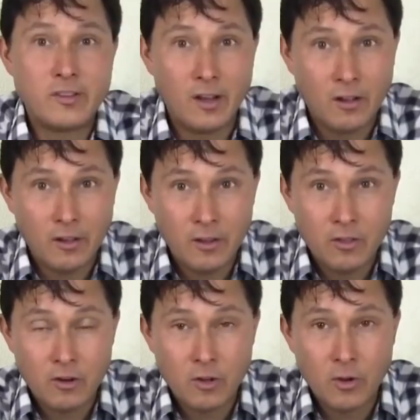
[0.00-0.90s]
sell
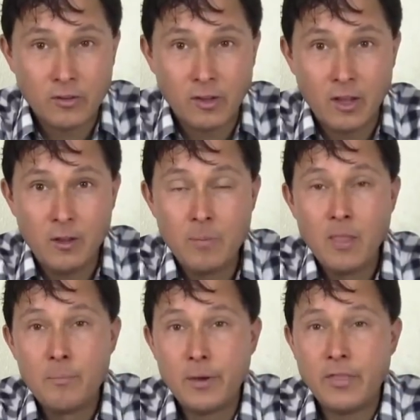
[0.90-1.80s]
in their USA,
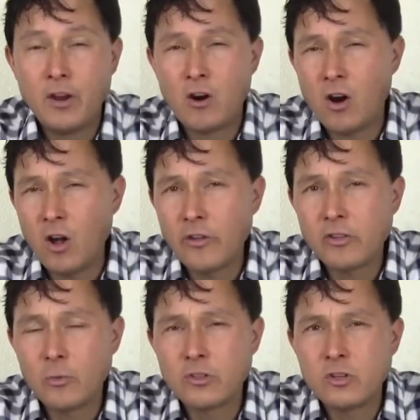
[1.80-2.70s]
but they are
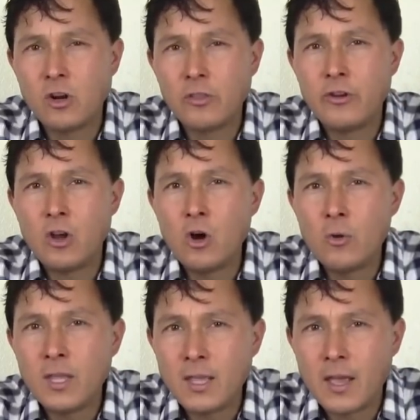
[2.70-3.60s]
also what's called an
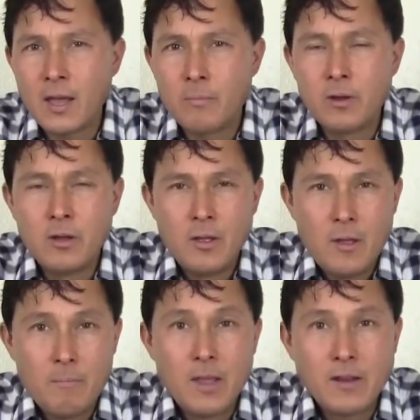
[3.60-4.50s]
OEM
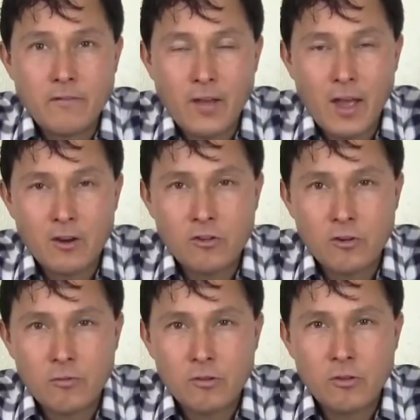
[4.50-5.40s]

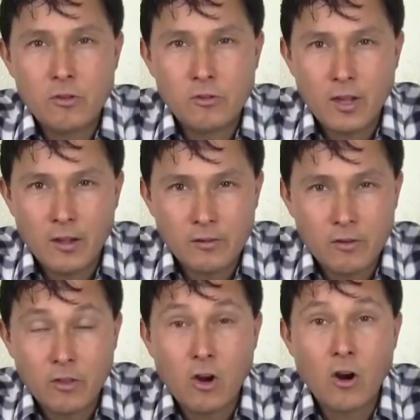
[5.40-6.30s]
manufacturer. So those of you guys that
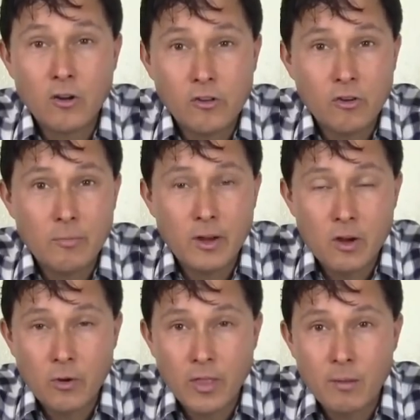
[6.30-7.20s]
are in the car industry might
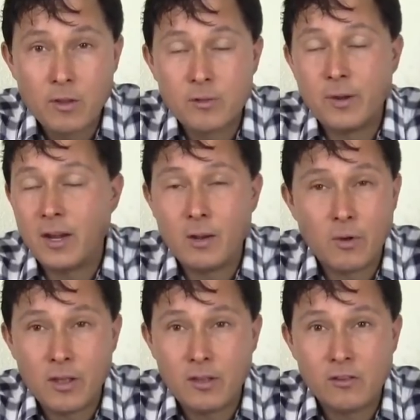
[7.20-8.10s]
know what that means, but
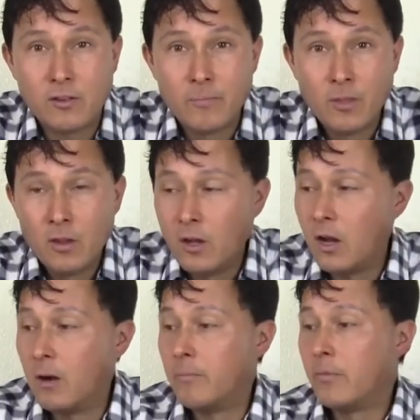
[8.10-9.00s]
anyways,
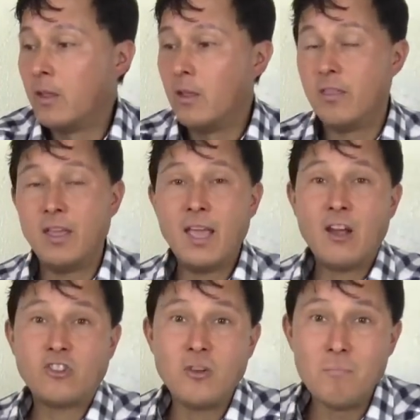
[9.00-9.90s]
they
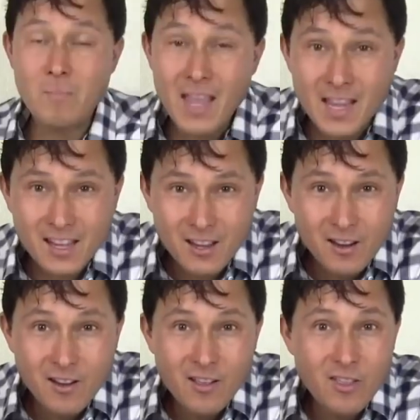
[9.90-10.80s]
actually make
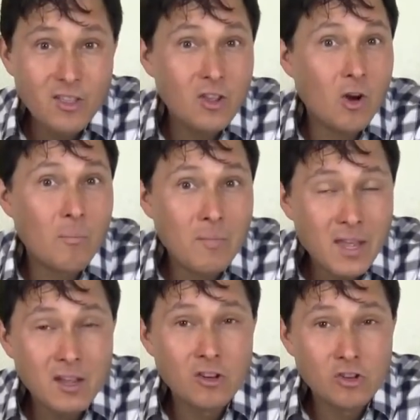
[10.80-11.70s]
the
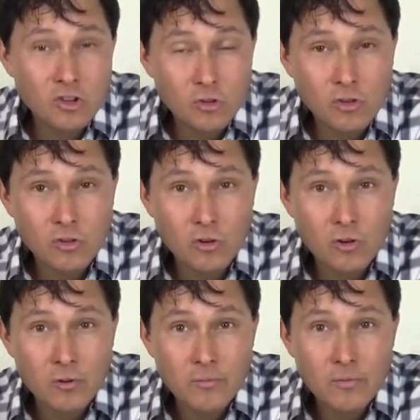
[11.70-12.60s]
Omega
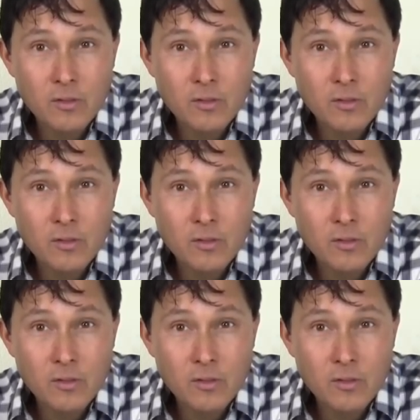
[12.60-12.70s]
juicer